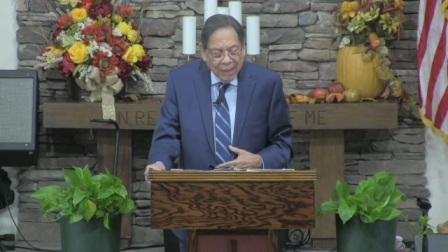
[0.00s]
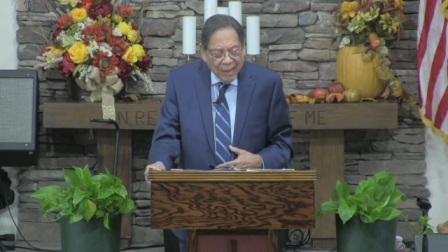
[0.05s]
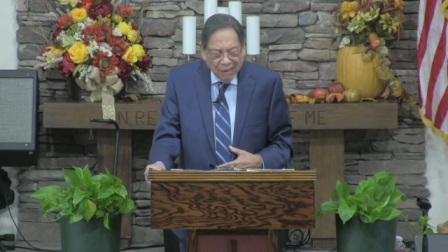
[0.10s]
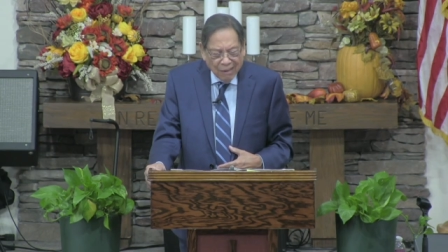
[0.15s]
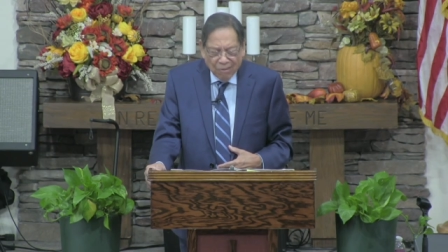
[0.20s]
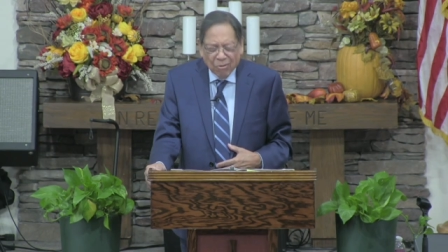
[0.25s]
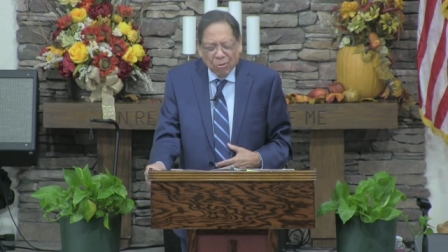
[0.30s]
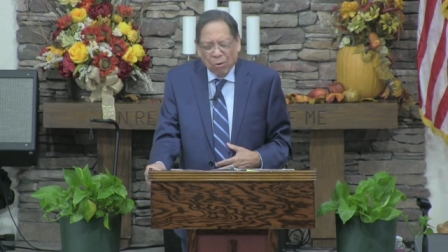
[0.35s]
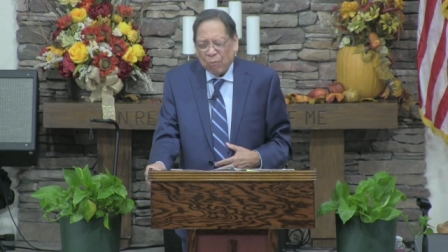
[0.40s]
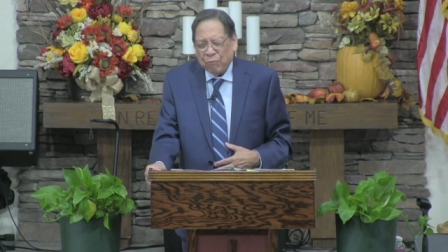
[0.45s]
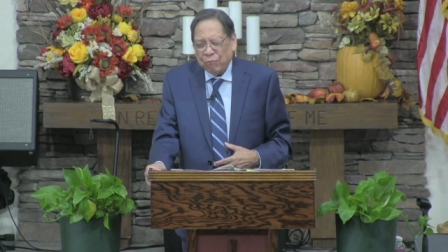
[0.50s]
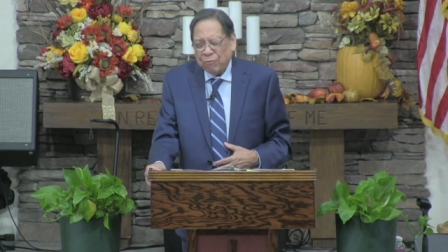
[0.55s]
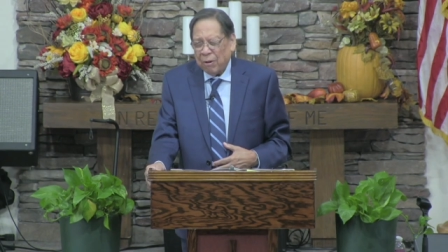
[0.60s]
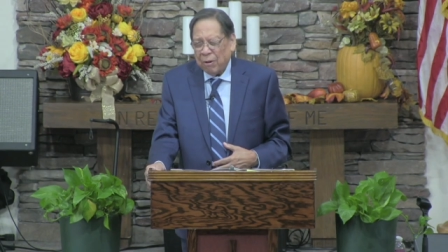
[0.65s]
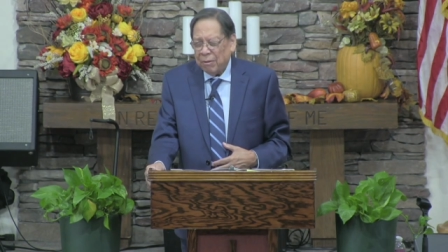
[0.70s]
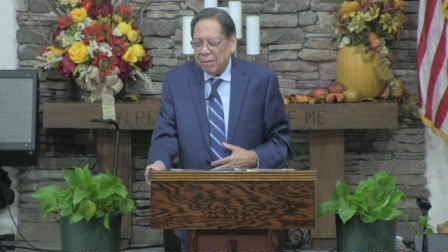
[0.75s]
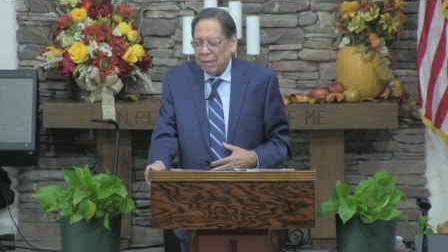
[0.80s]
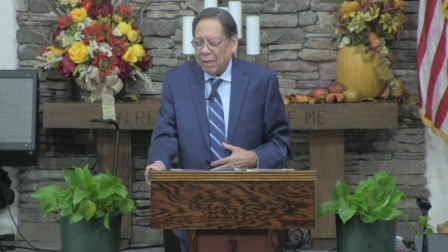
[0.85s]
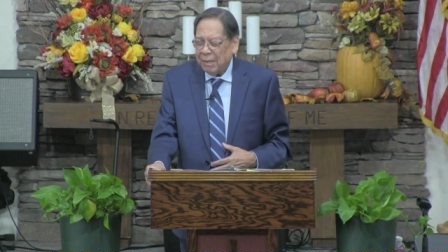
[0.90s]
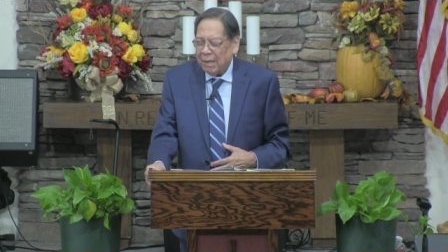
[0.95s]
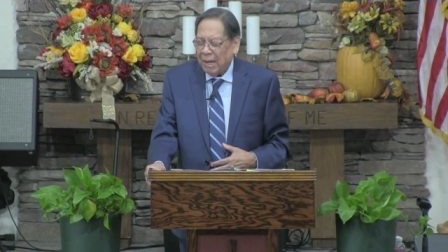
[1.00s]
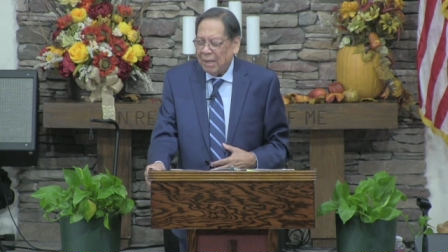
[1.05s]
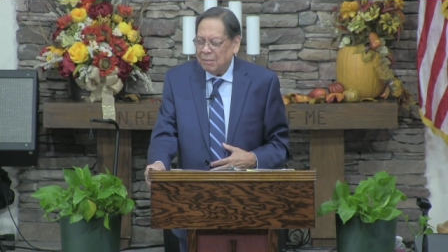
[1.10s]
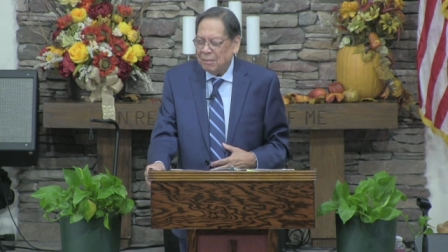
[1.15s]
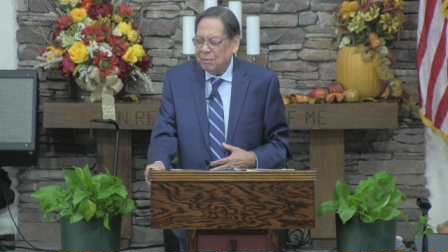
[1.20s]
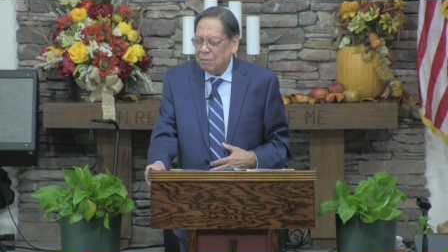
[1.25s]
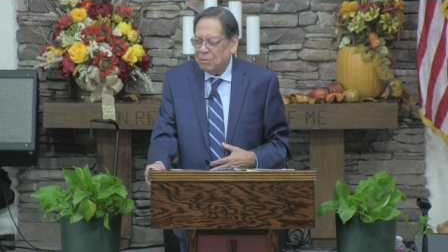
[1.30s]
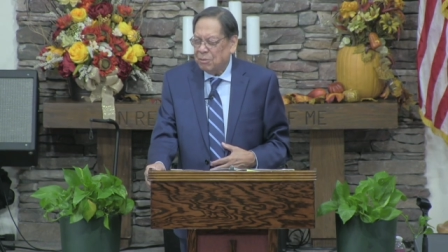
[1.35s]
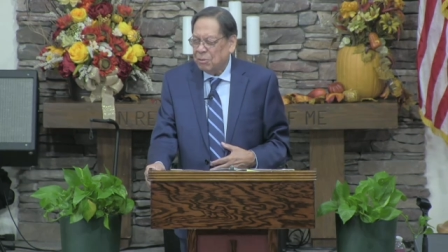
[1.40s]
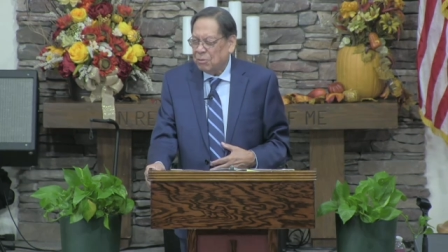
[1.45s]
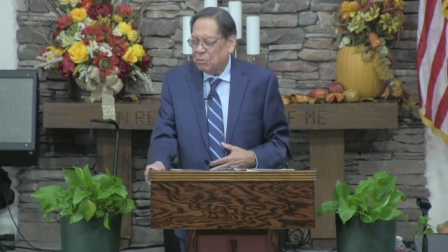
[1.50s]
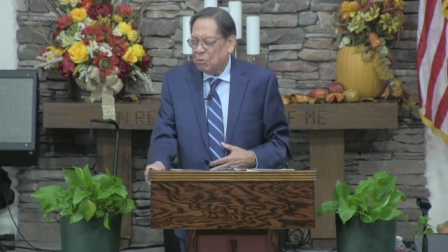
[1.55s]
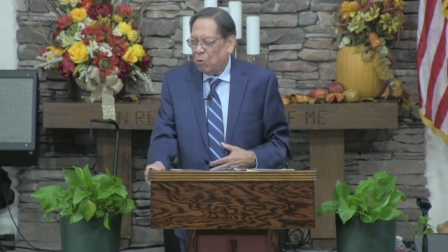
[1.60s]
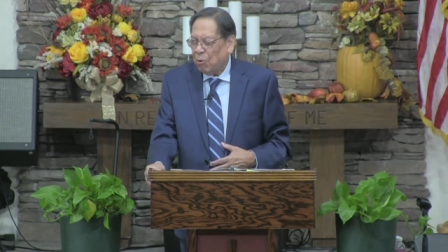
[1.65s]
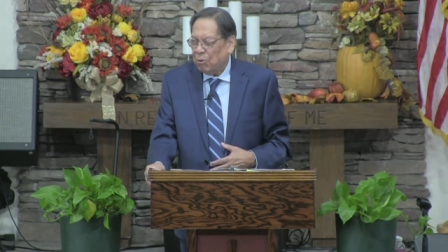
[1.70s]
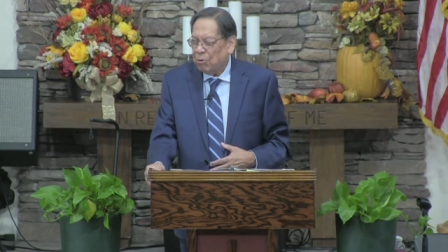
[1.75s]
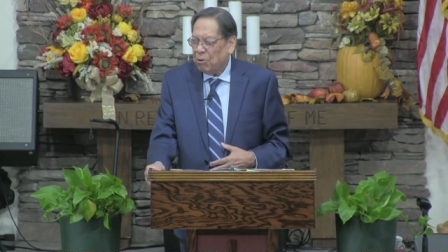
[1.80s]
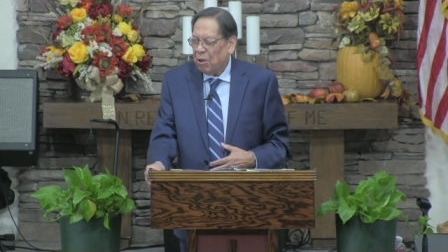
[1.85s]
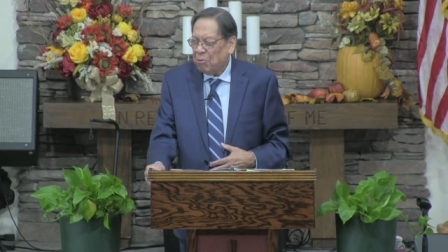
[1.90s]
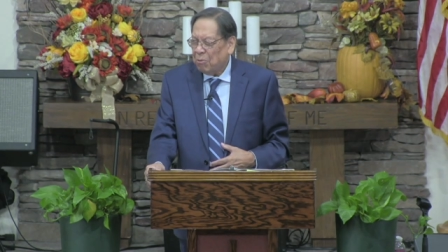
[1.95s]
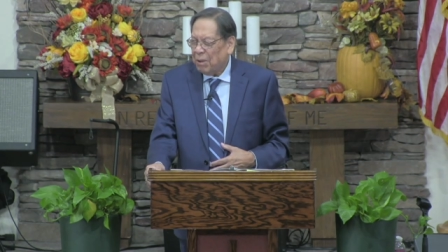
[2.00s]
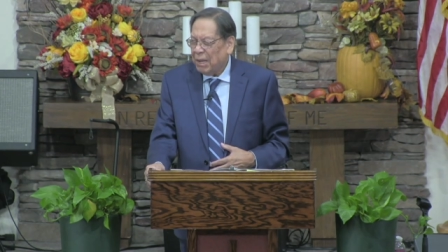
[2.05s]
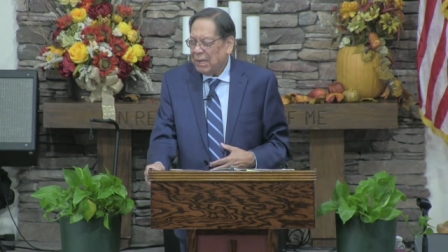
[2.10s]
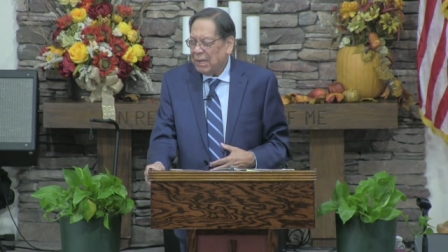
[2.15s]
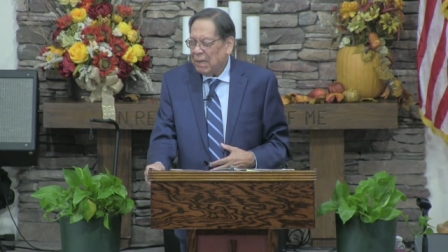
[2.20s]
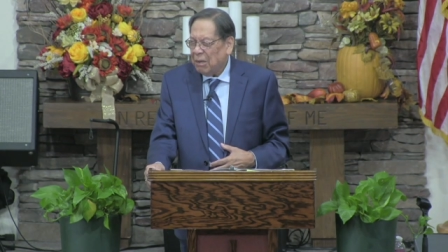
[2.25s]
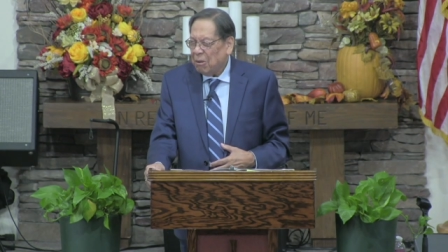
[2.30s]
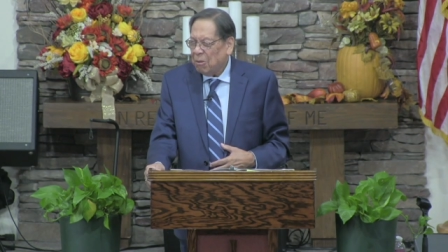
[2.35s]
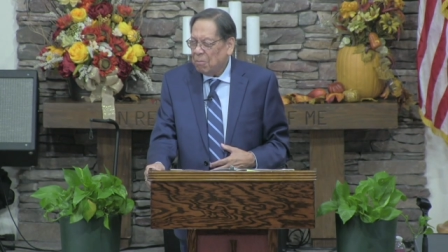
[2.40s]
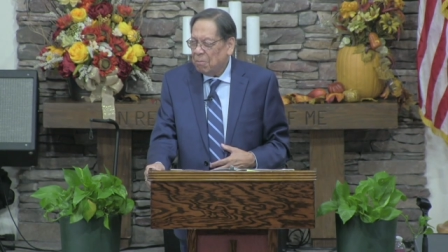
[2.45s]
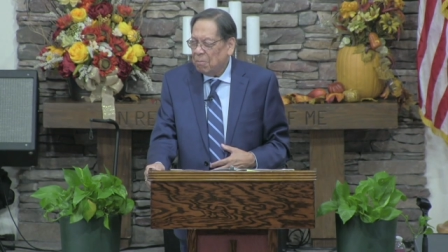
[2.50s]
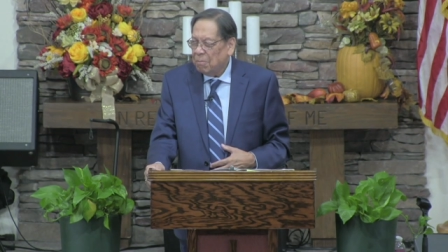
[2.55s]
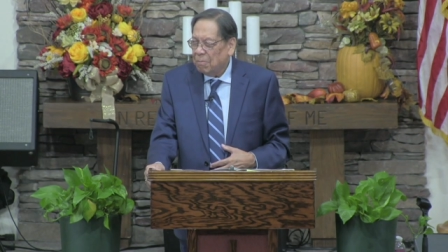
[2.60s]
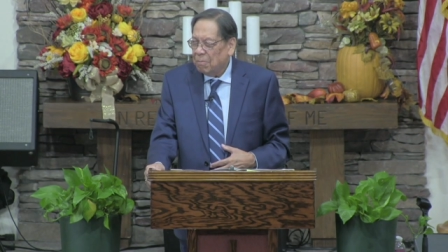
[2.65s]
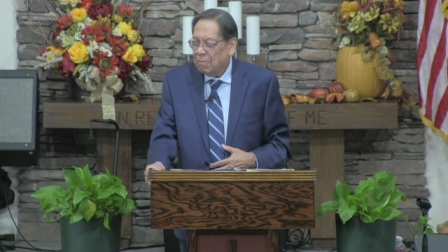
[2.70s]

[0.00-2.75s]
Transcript: I don't go for all that nonsense that's going on right now.